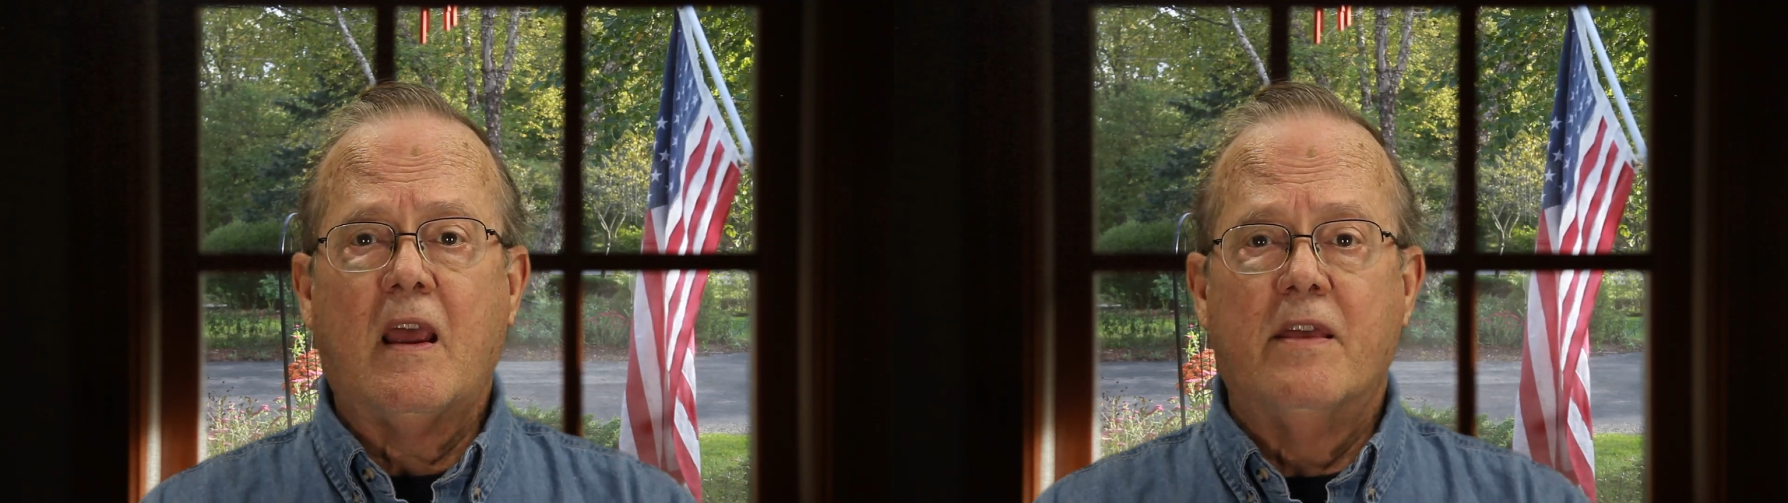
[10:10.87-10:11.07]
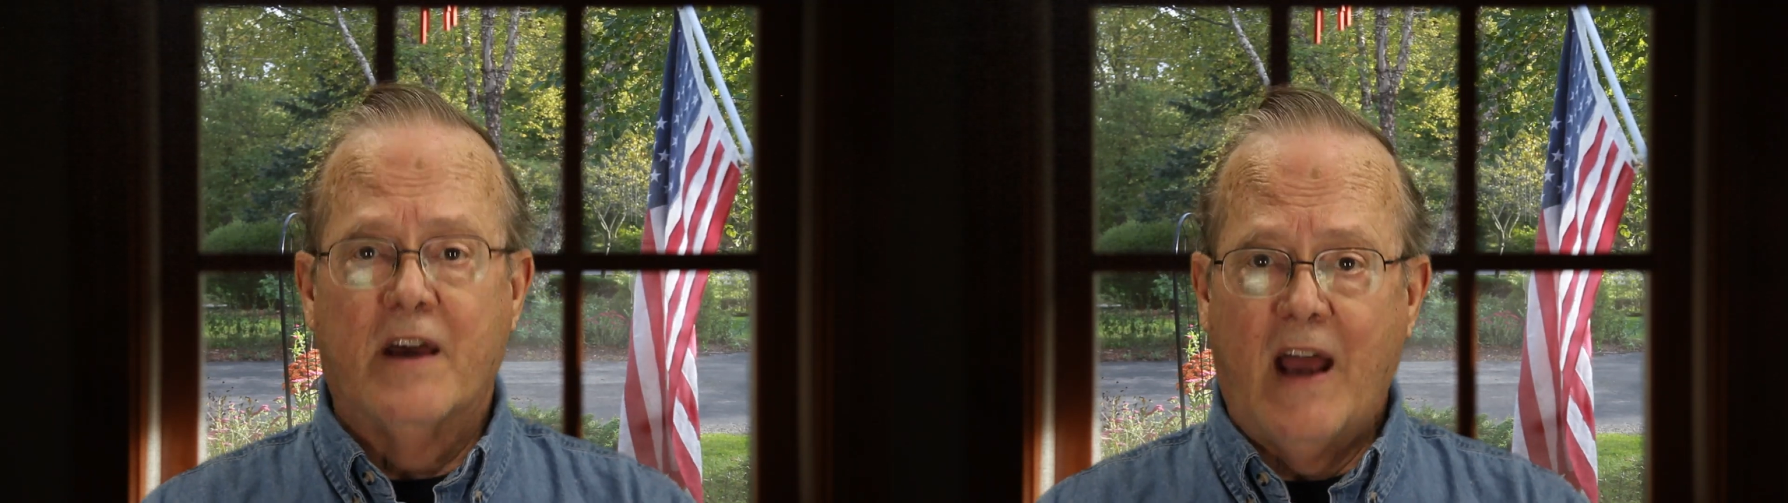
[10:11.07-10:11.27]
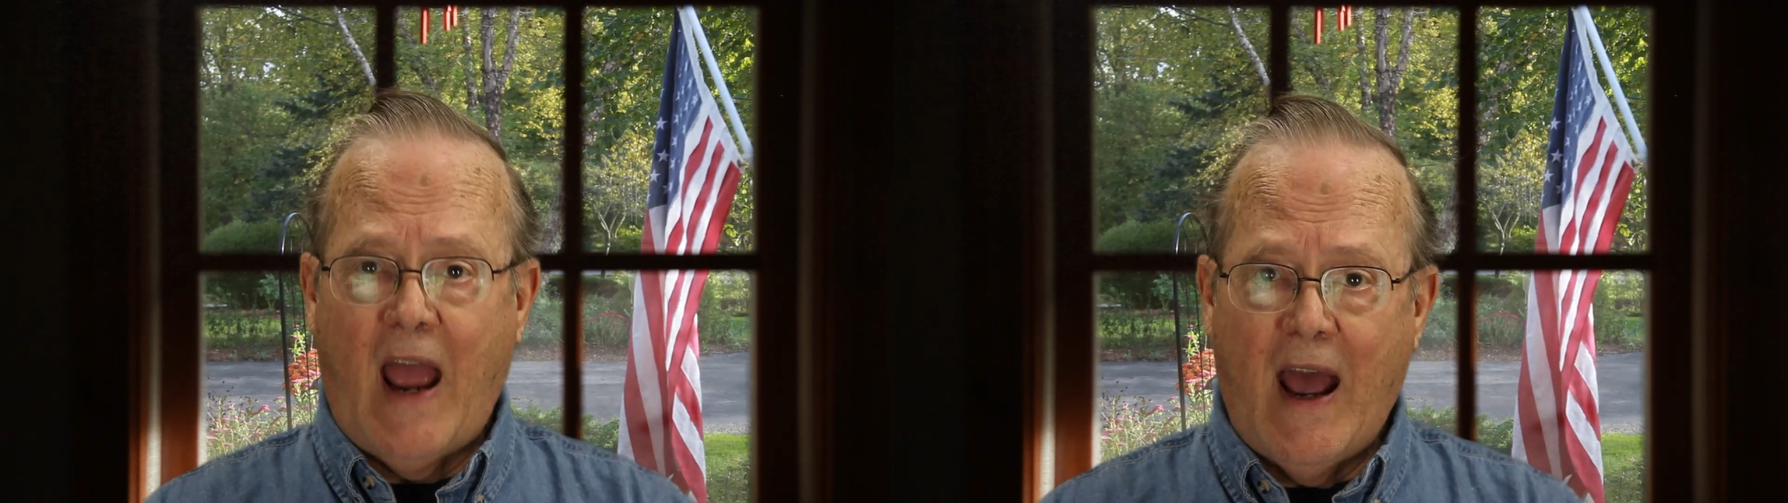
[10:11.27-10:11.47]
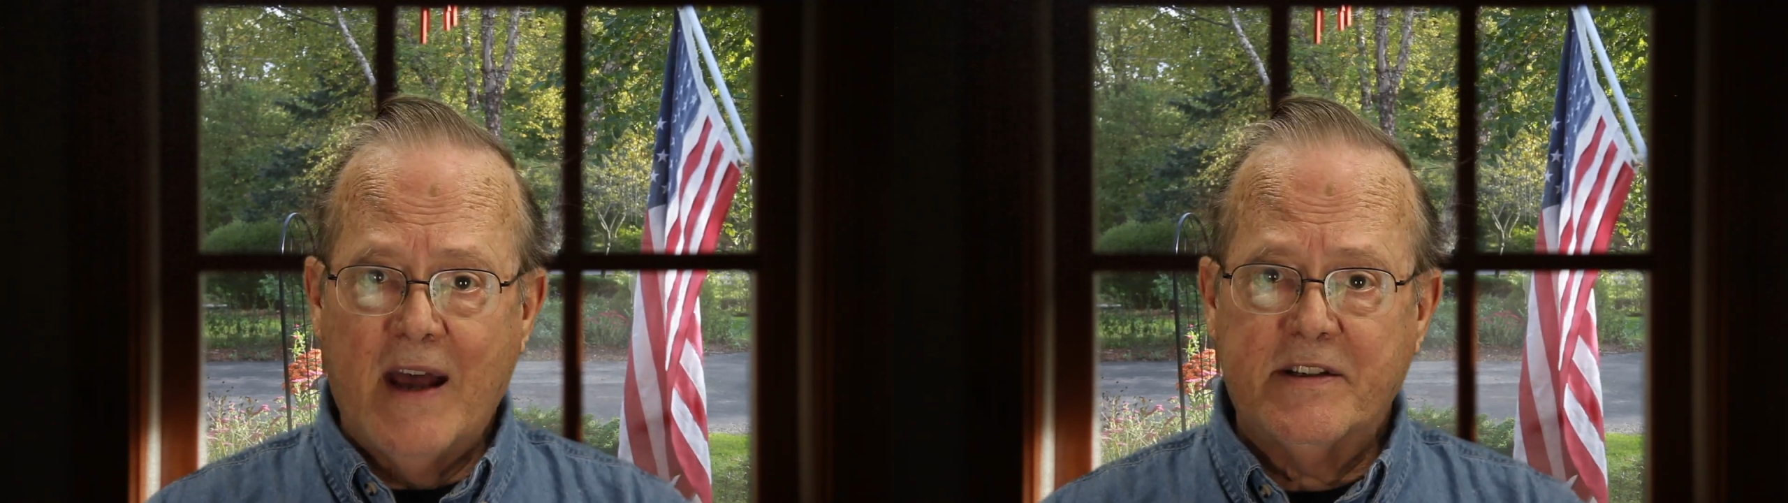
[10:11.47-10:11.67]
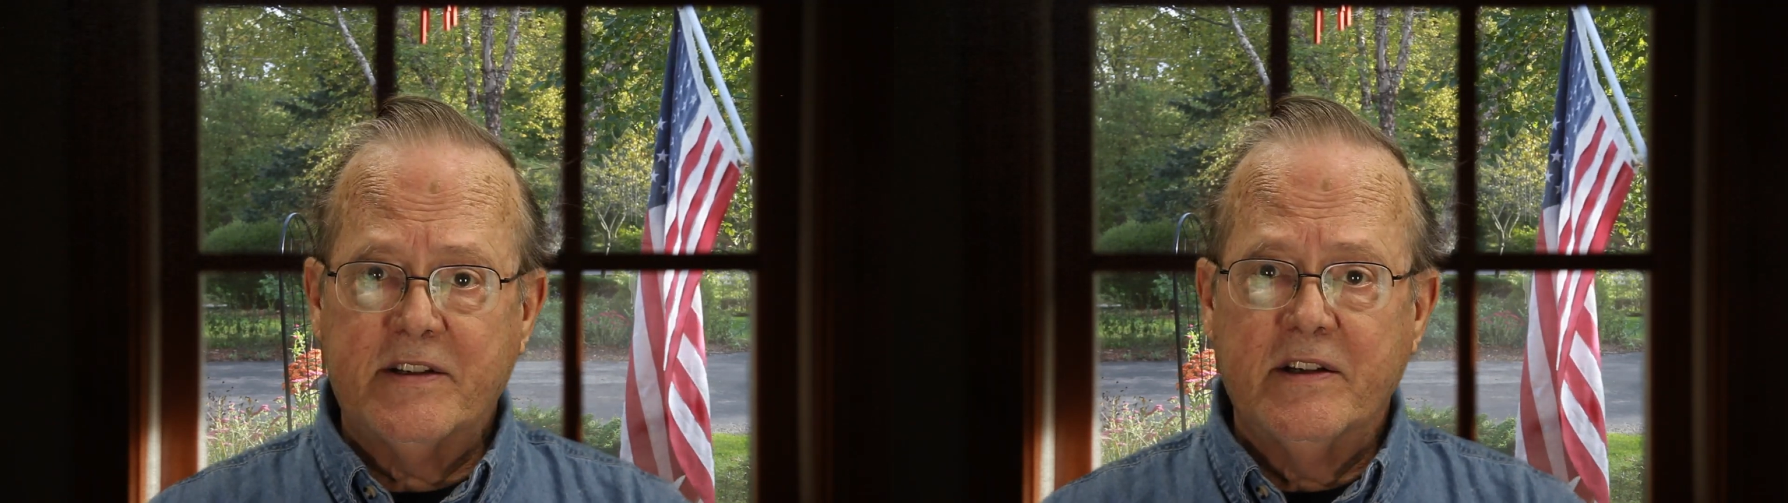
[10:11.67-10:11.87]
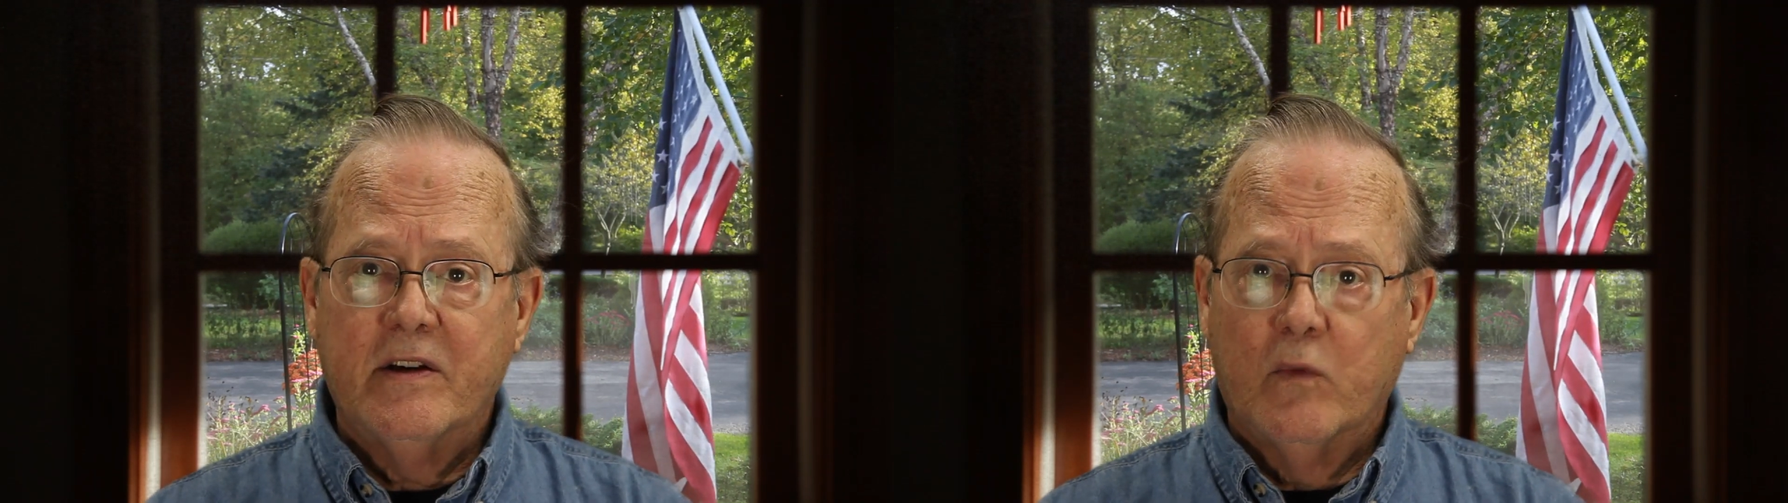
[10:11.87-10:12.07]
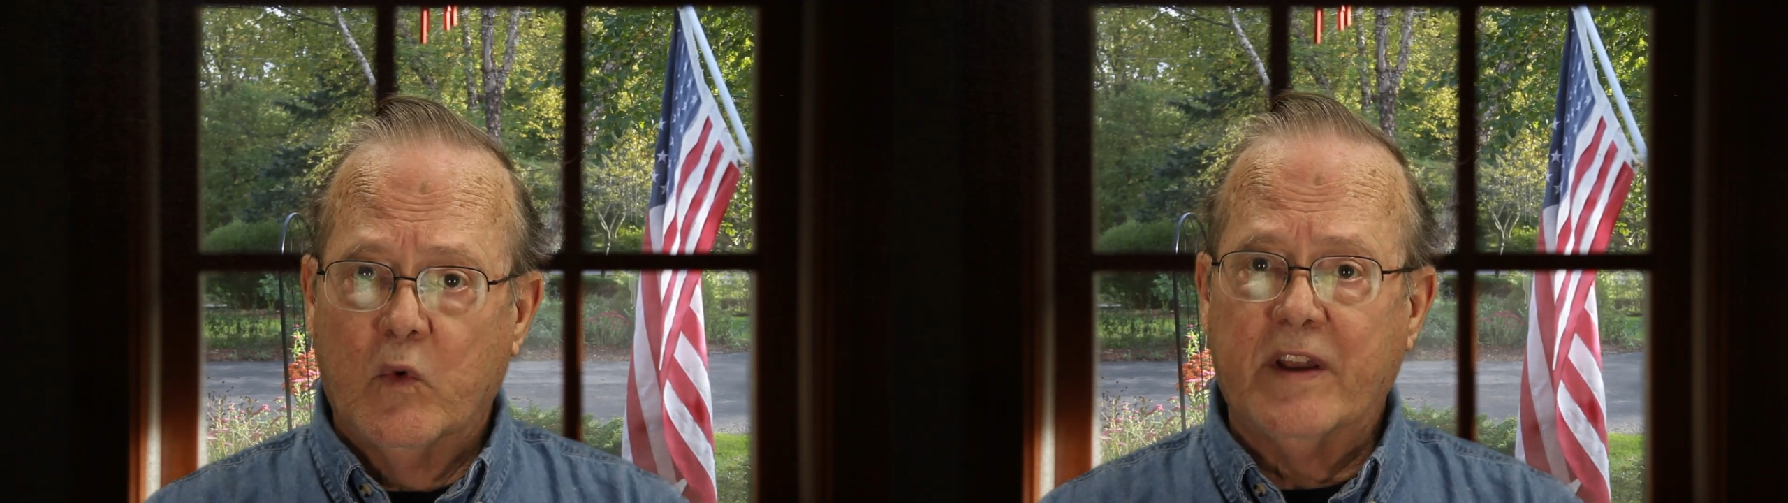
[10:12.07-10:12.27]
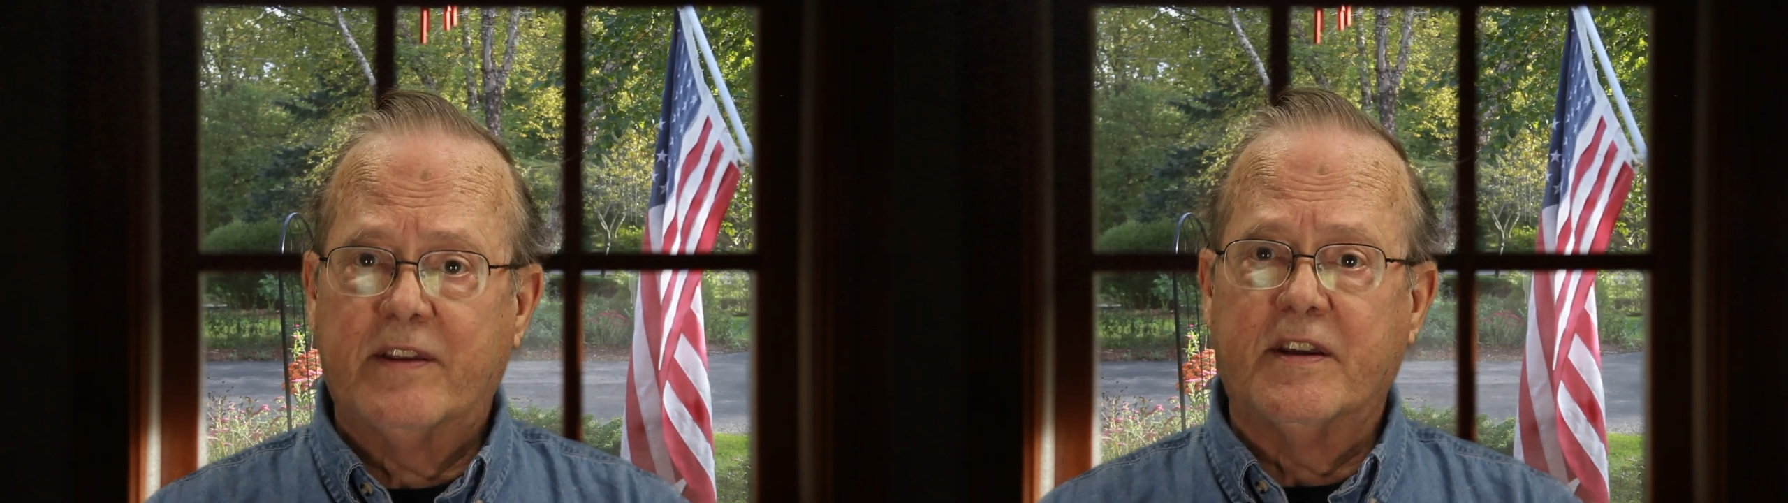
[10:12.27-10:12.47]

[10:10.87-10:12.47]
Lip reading: The hat with